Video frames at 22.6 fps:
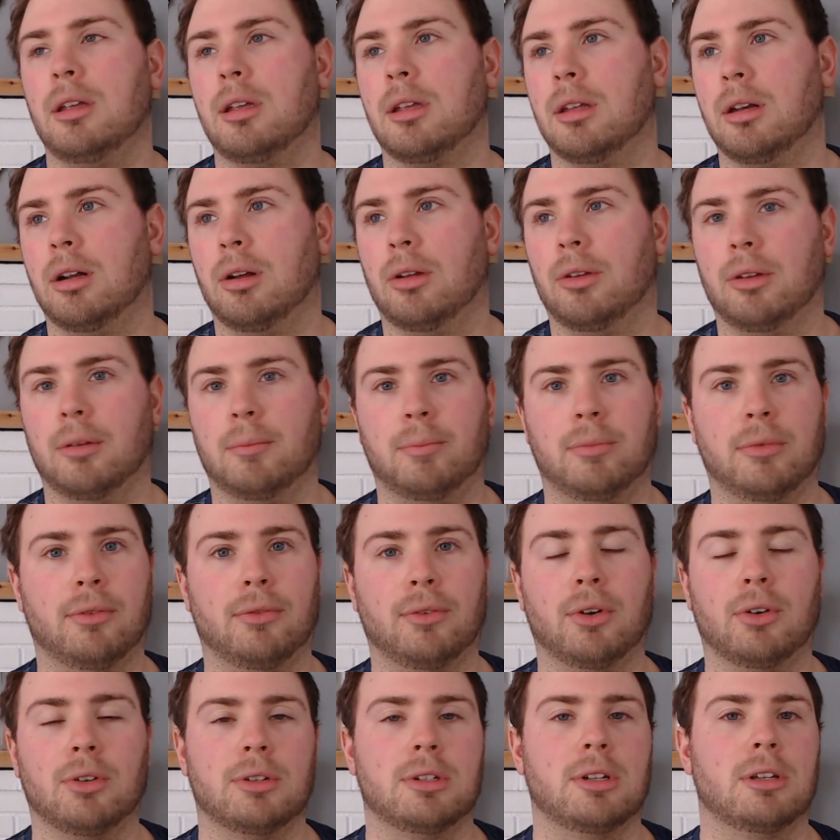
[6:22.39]
You know, the
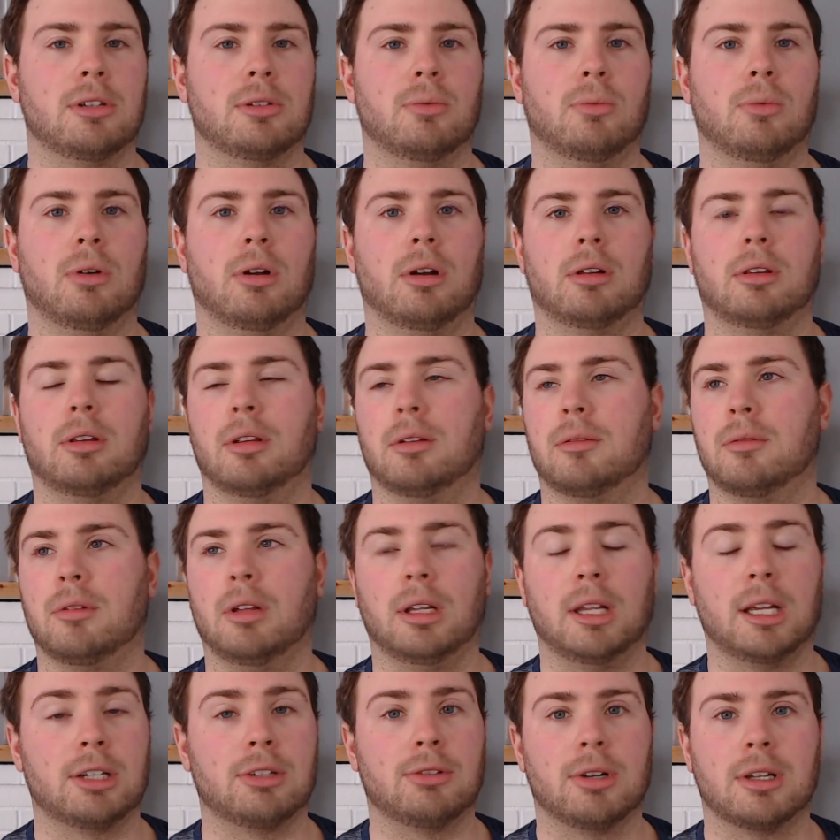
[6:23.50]
furnace doesn't work. The
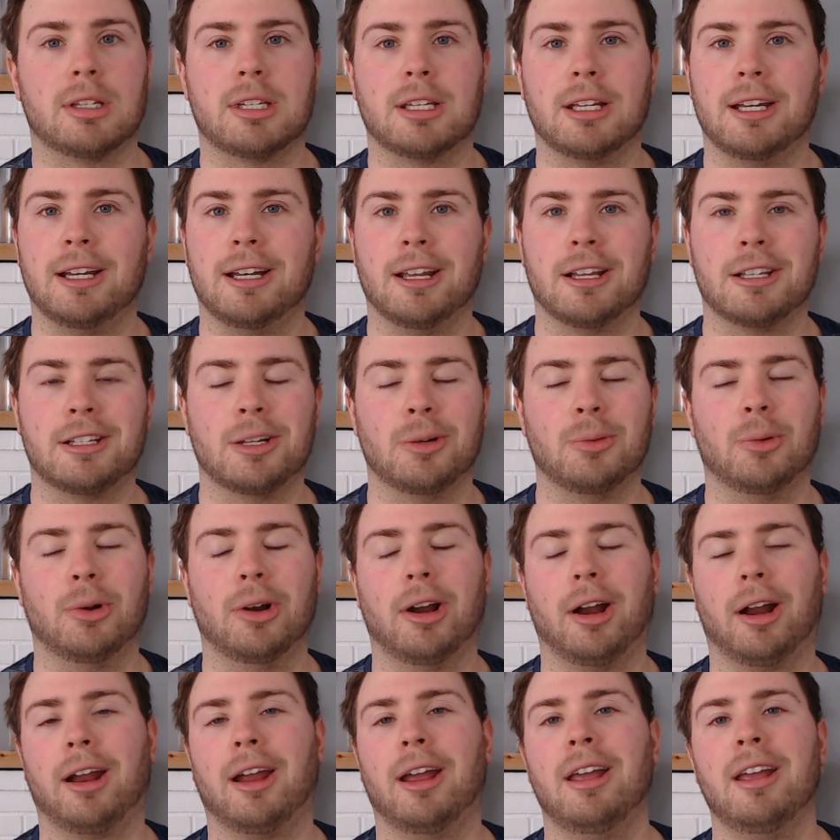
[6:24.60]
electricity doesn't
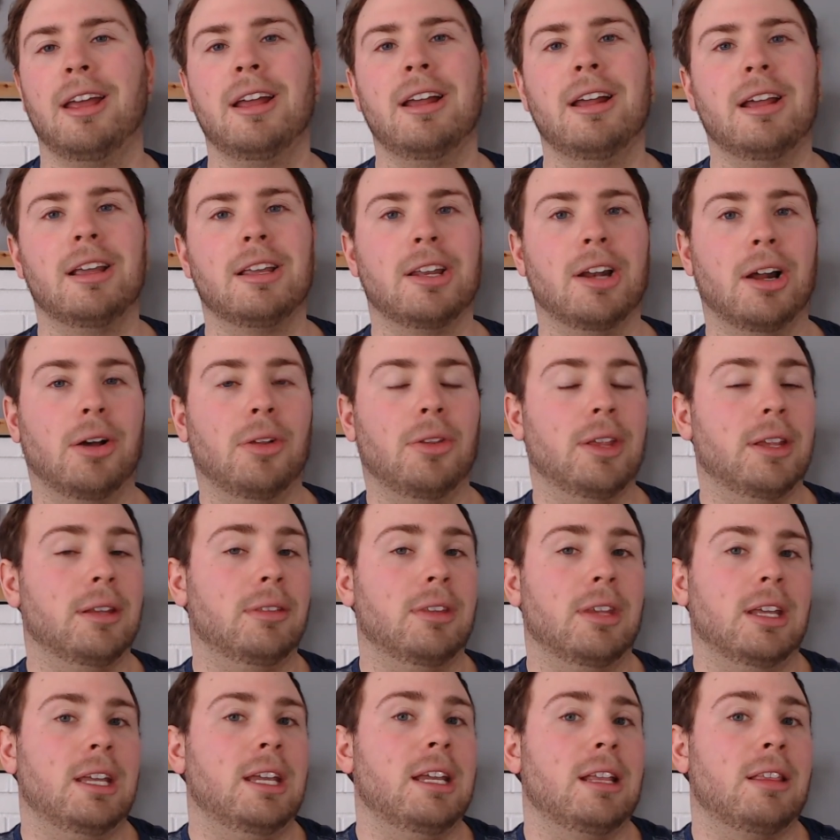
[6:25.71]
work. You know,
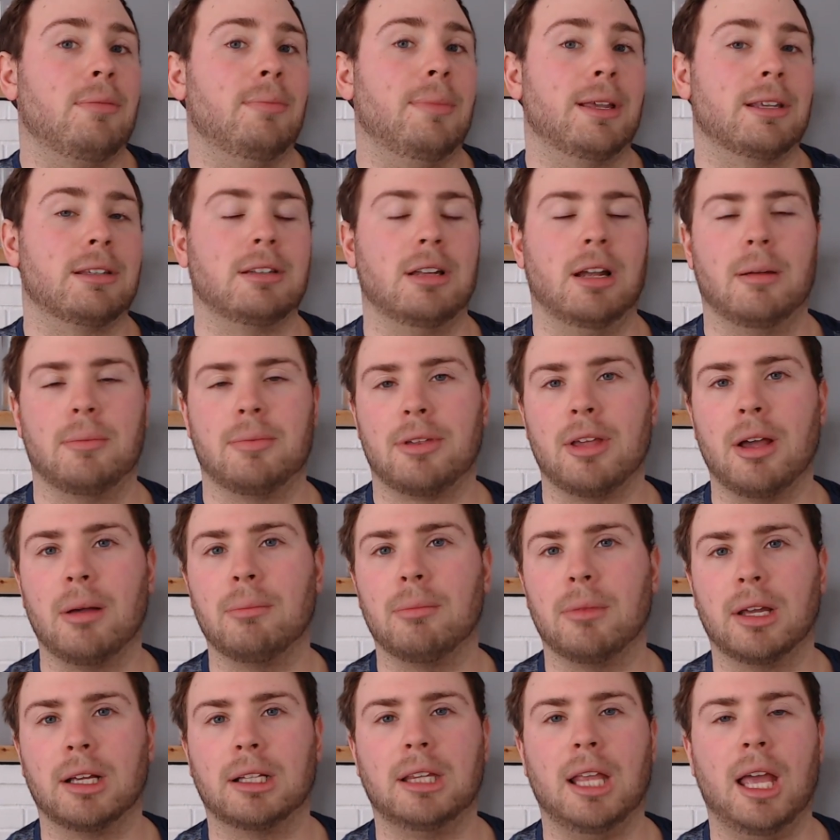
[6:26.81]
the heat's messed up.
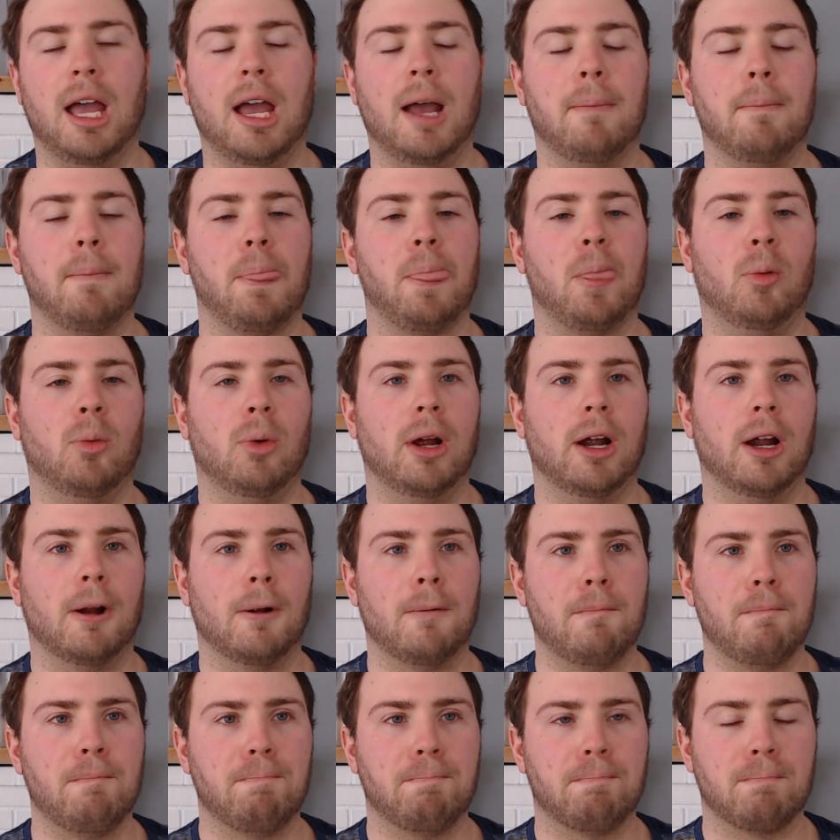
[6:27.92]
Something like that
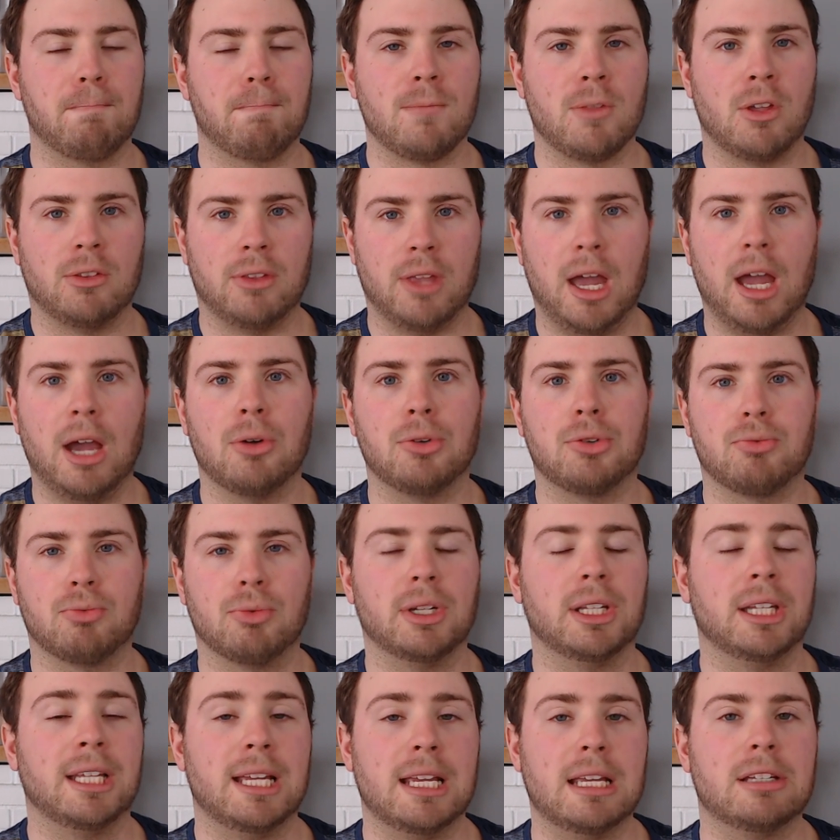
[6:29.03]
where the house
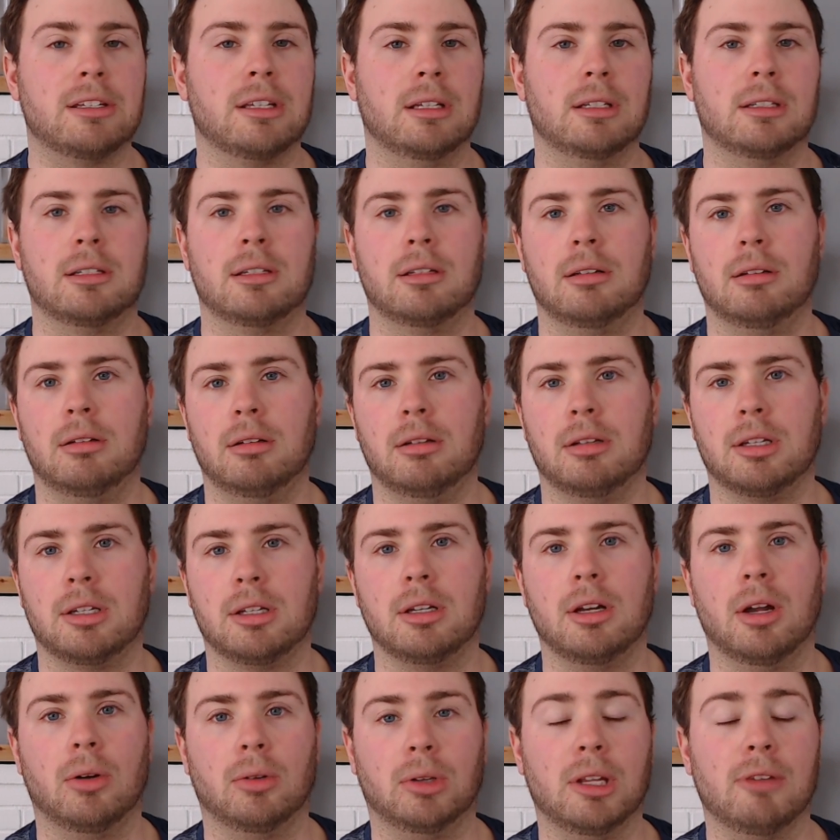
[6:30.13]
really isn't, you
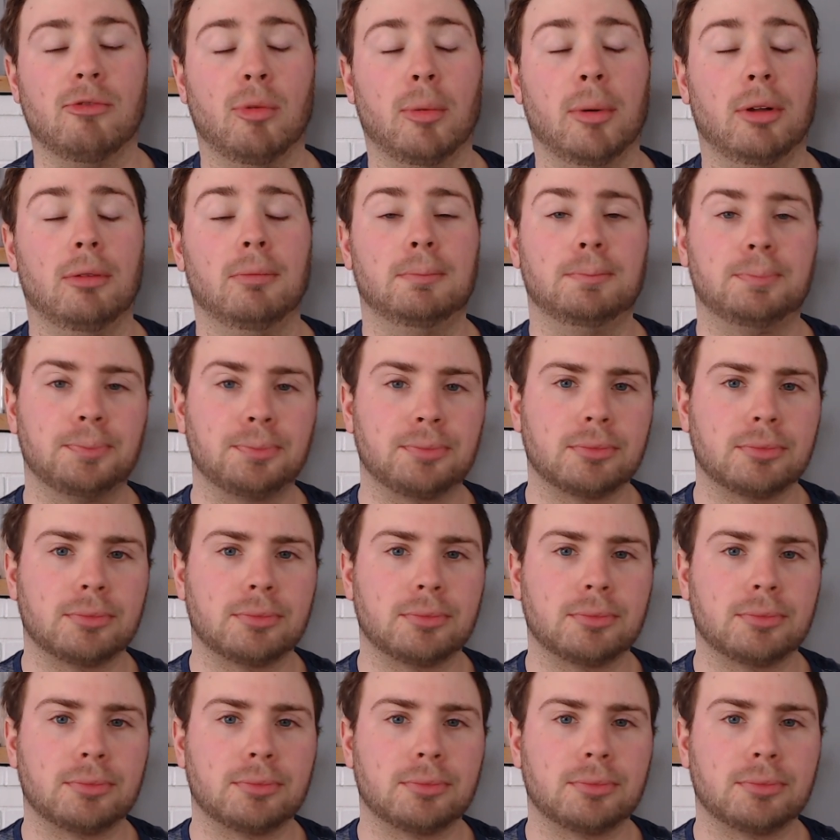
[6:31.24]
know, livable.